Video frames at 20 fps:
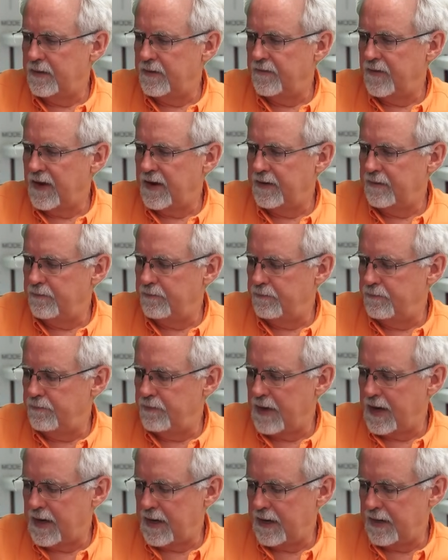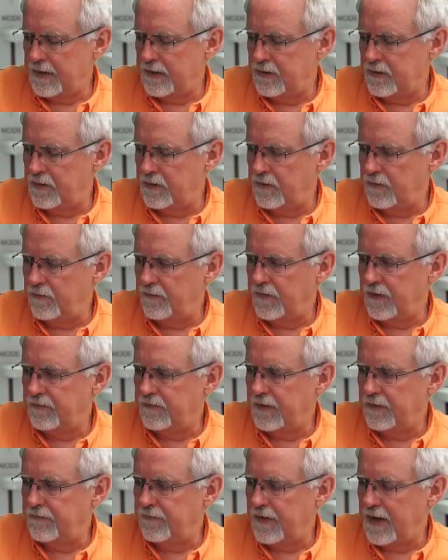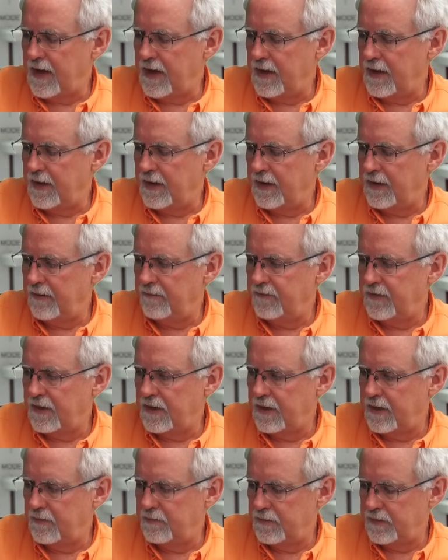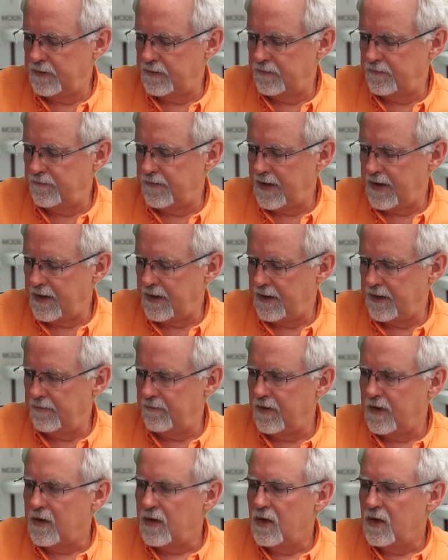divided by 255 times 5.